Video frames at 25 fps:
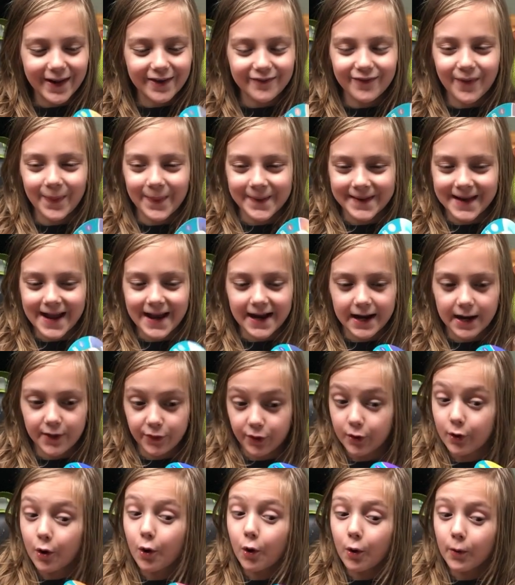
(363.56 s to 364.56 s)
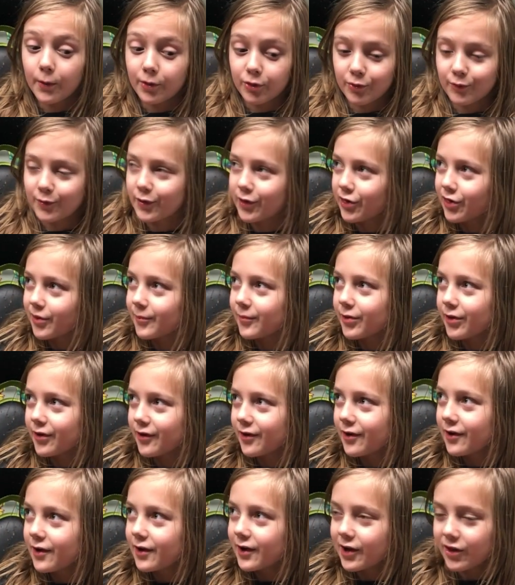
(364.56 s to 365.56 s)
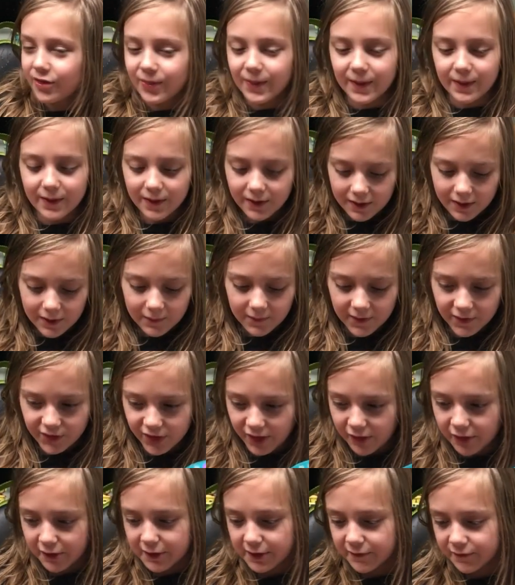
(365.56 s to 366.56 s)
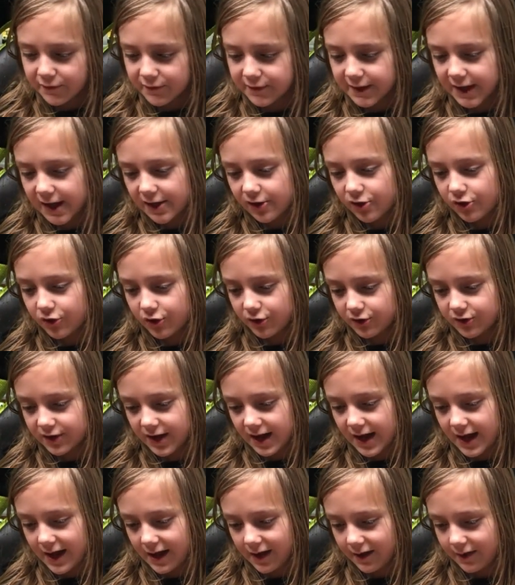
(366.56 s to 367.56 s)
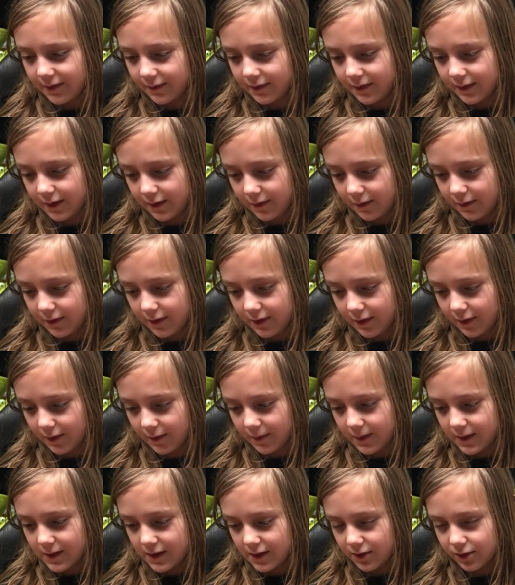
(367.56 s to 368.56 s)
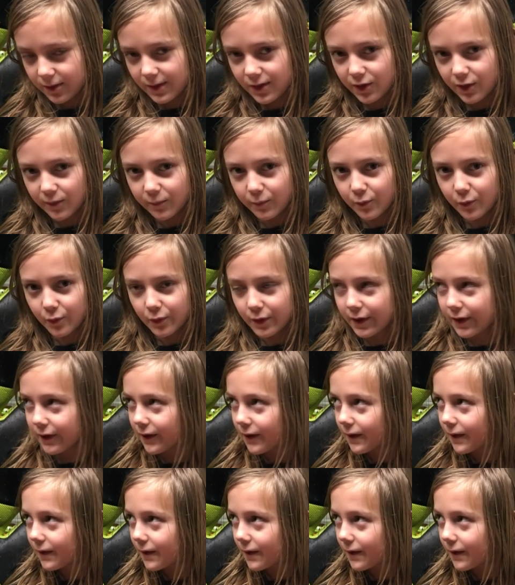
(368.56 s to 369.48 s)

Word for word: then I felt the tag and I was like, oh, it's really similar. Because this has a different texture tag than the, these. These are more like,